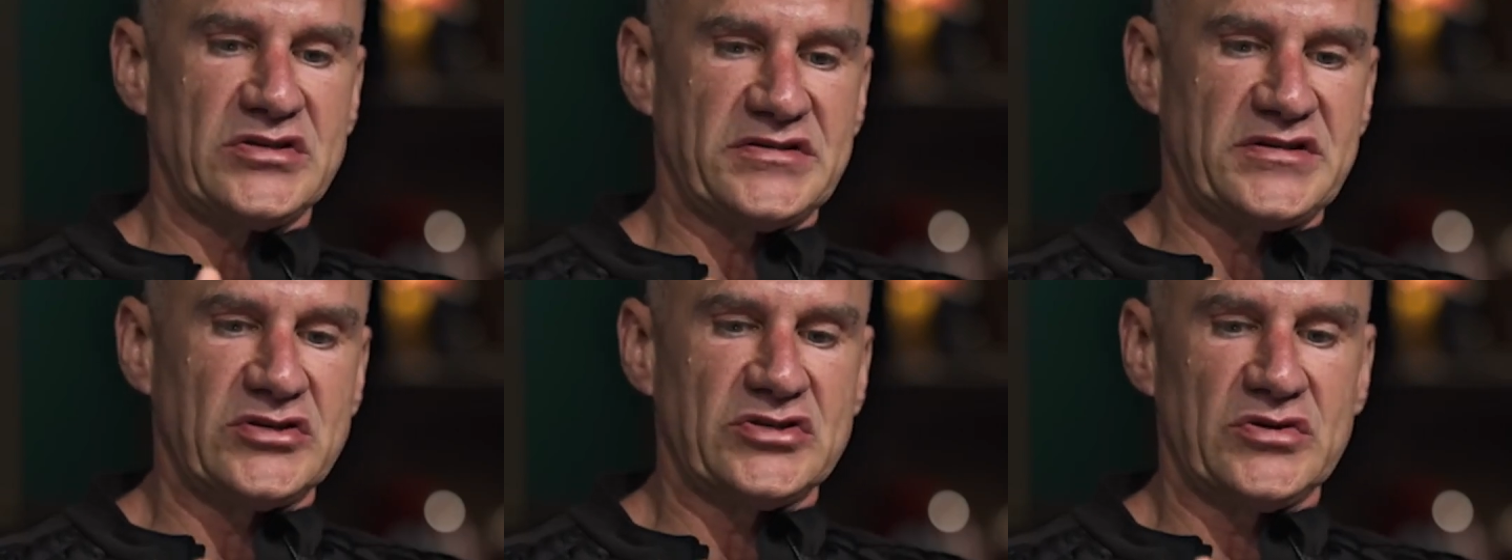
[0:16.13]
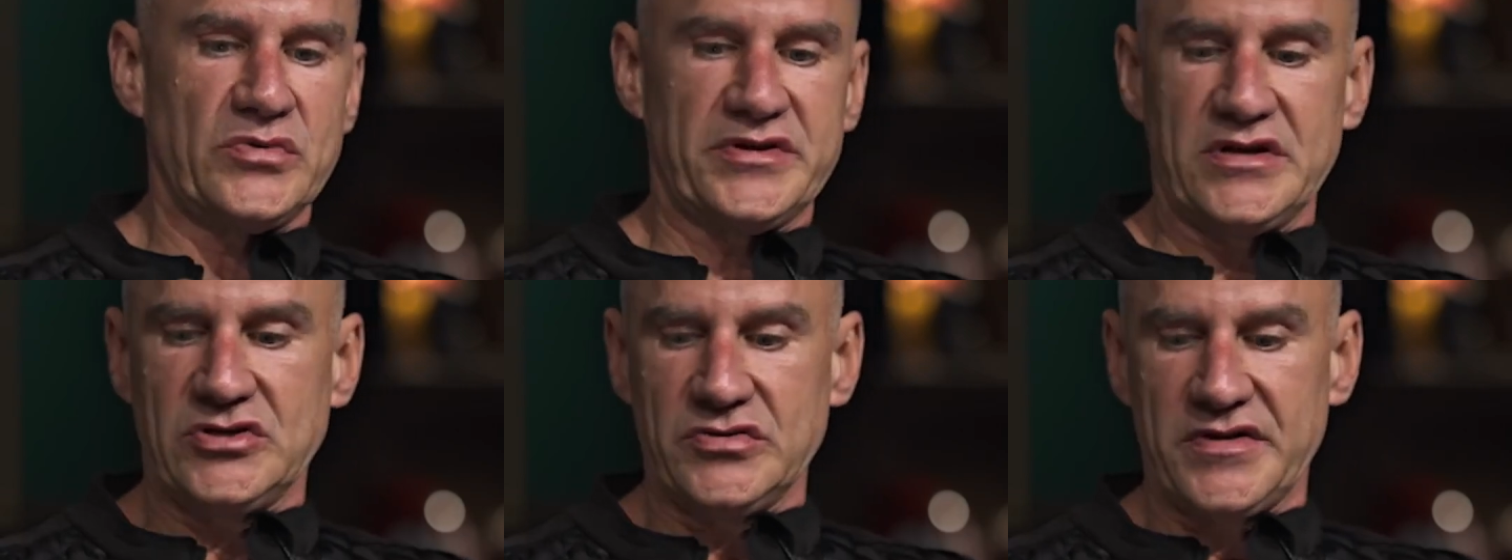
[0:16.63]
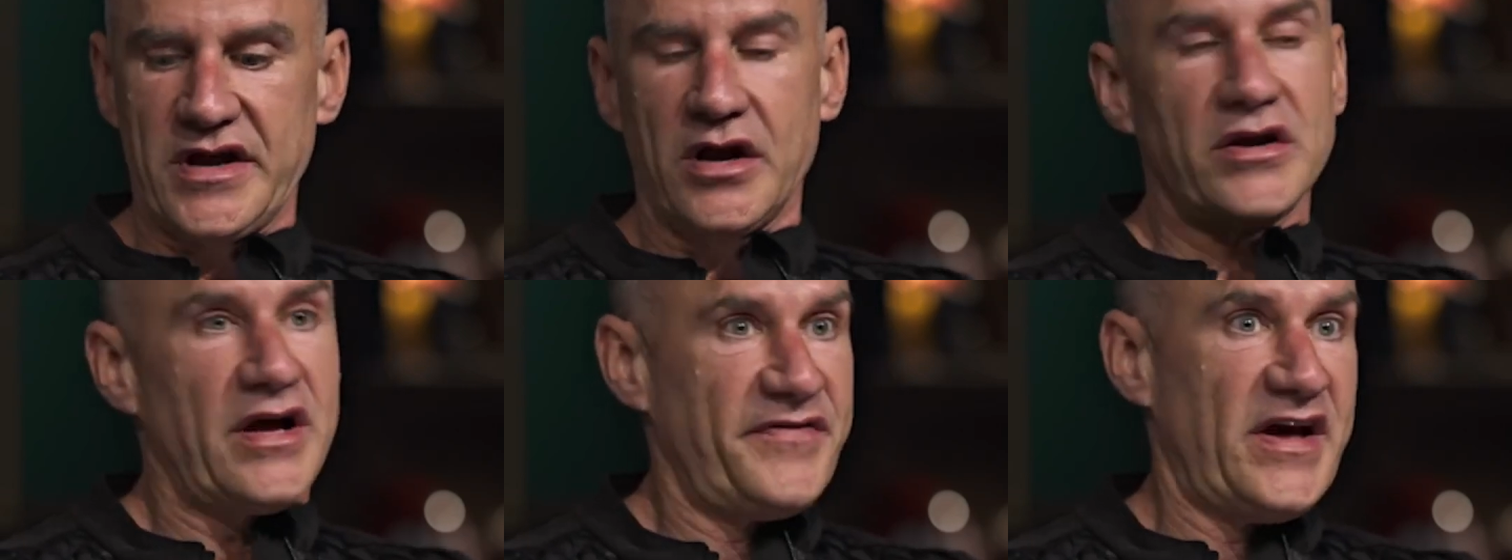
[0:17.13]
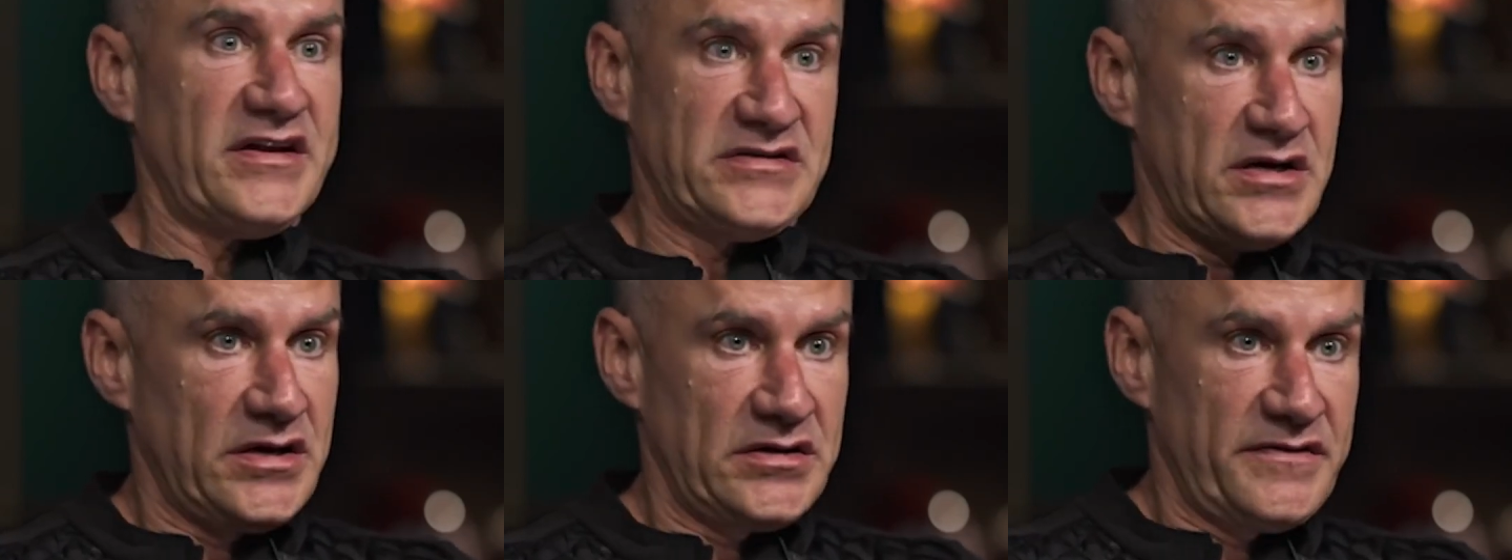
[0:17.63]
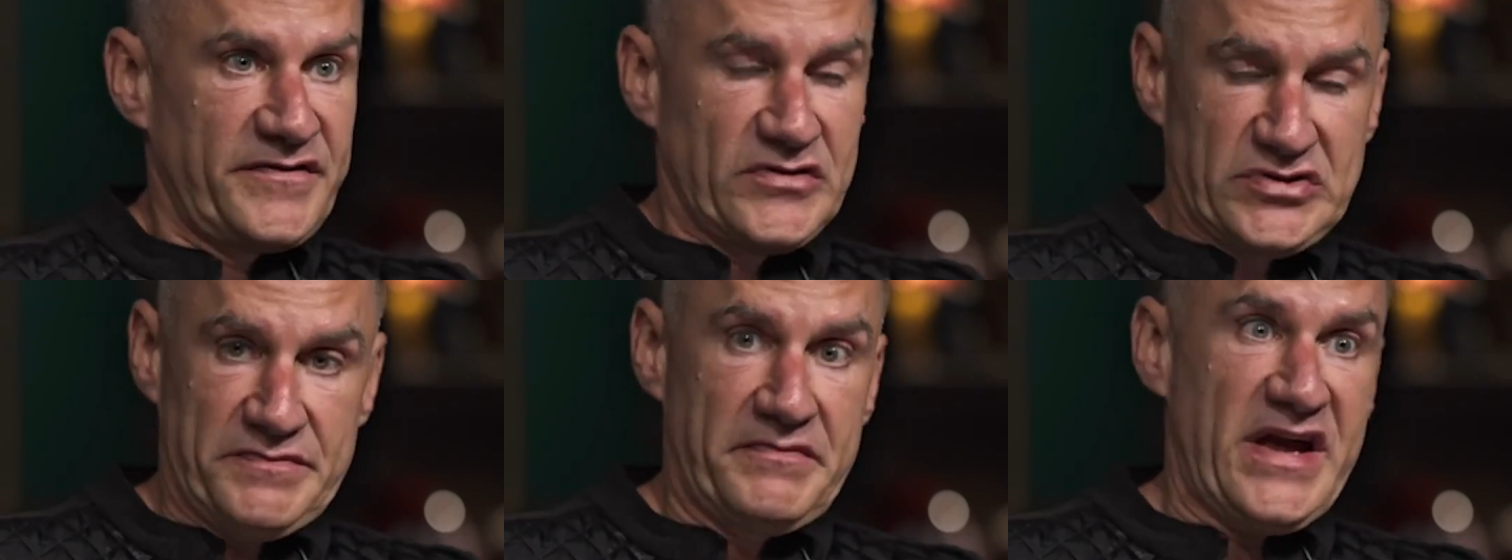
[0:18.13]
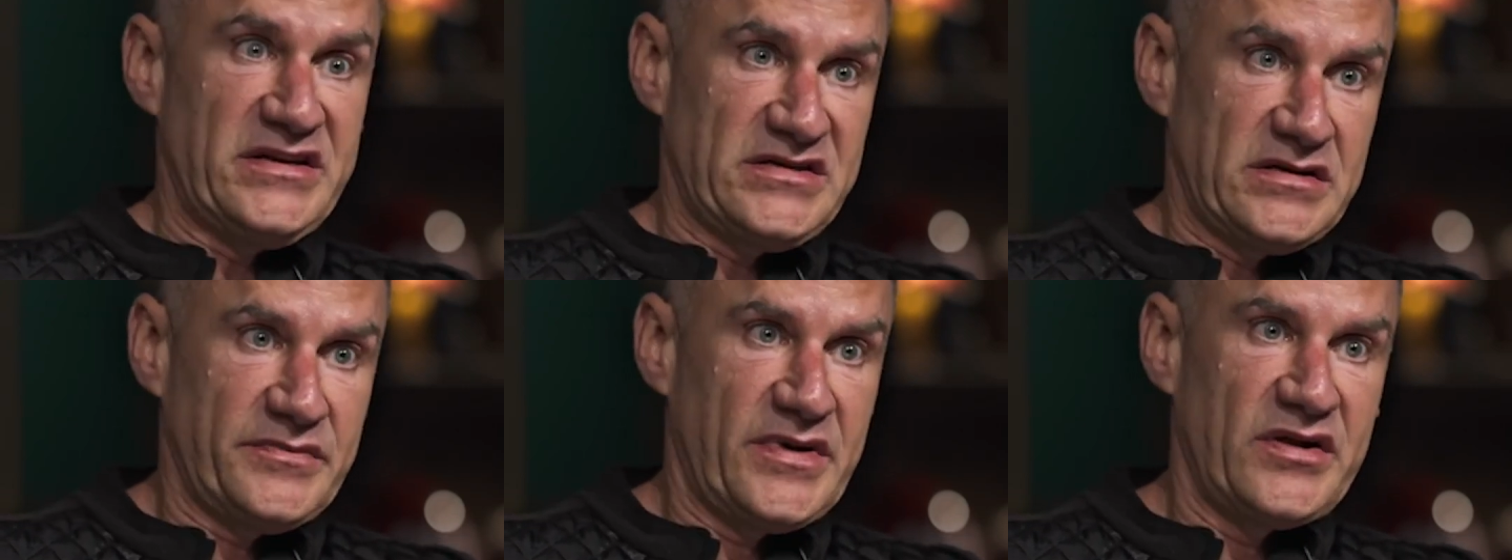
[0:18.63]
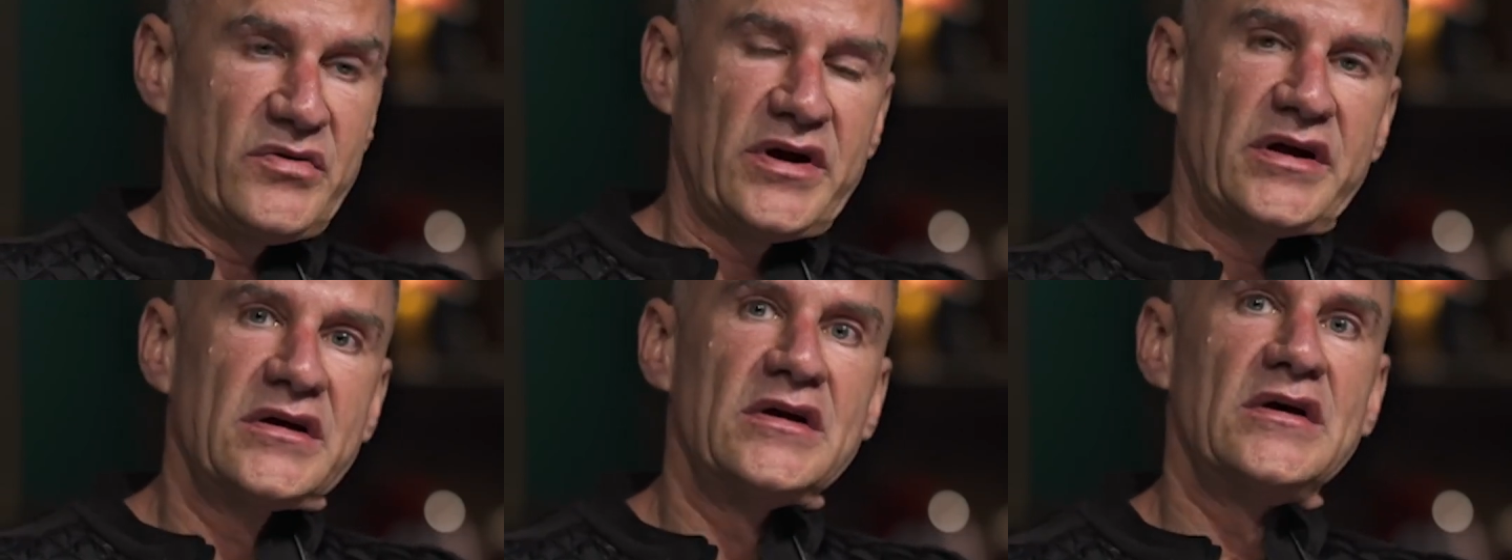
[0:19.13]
And essentially what they do there, and I've had it done, feels amazing, by the way,